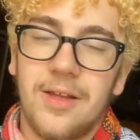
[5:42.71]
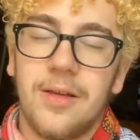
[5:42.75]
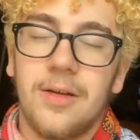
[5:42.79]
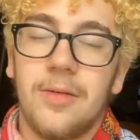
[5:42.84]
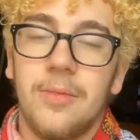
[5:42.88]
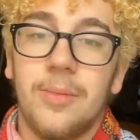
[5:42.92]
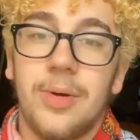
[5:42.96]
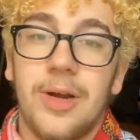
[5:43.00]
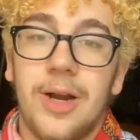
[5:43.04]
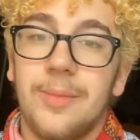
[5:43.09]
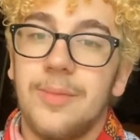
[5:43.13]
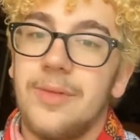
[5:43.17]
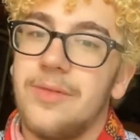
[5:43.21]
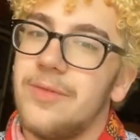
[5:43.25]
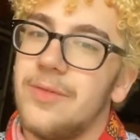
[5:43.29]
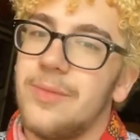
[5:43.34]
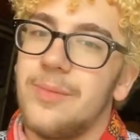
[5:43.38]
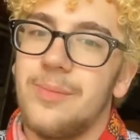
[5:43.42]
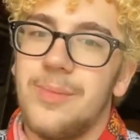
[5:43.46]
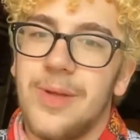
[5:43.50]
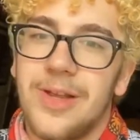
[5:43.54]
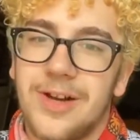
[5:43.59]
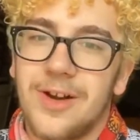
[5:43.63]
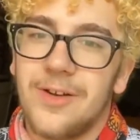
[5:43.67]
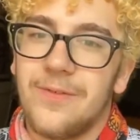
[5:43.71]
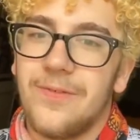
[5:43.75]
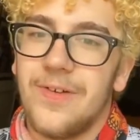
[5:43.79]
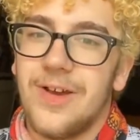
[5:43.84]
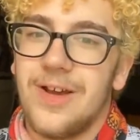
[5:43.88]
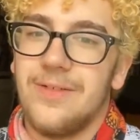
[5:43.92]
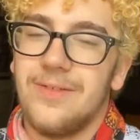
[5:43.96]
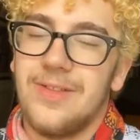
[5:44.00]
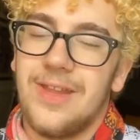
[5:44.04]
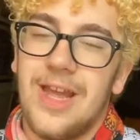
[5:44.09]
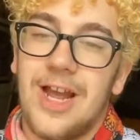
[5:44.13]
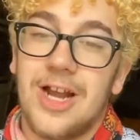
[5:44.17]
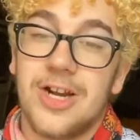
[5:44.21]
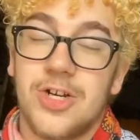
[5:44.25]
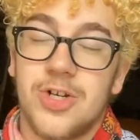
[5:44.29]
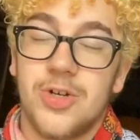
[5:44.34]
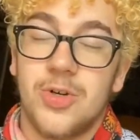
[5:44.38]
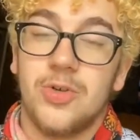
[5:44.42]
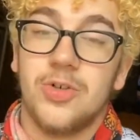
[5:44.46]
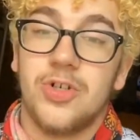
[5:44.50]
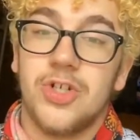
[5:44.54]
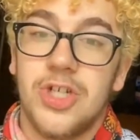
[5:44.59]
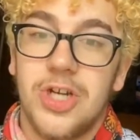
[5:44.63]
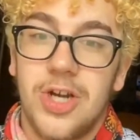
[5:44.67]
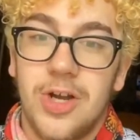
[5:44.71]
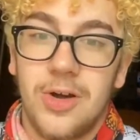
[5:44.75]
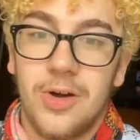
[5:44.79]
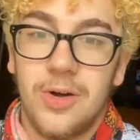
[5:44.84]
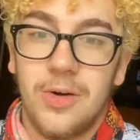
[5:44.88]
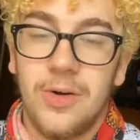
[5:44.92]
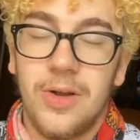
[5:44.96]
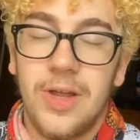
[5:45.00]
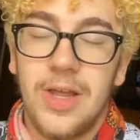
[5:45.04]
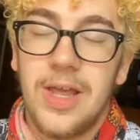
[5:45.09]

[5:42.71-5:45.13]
but I'm even bigger fan of the actual show.